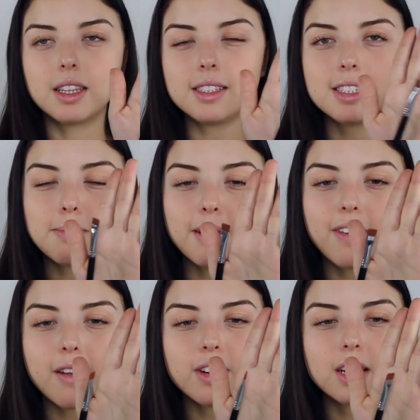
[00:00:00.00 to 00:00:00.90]
This is my
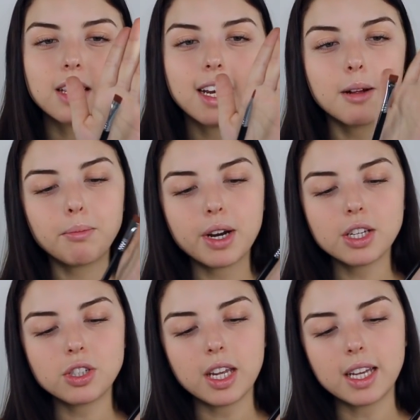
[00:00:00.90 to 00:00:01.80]
favorite cleanup
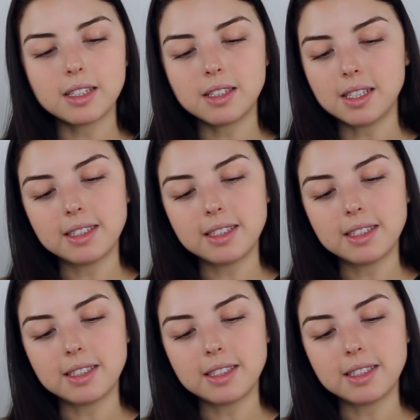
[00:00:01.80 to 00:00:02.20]
brush. It's the